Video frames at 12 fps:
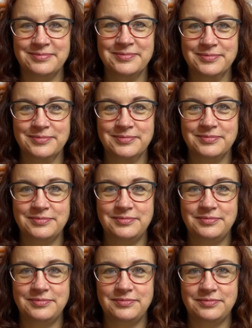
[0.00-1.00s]

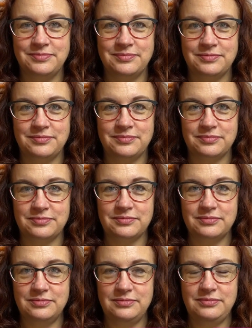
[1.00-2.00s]

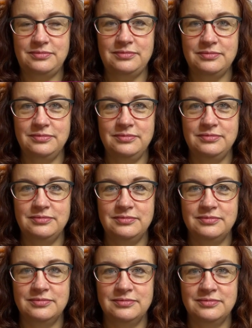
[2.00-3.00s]

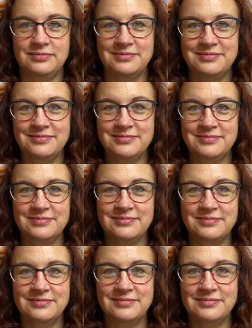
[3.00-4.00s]

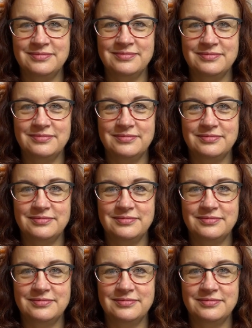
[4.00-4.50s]
(silent)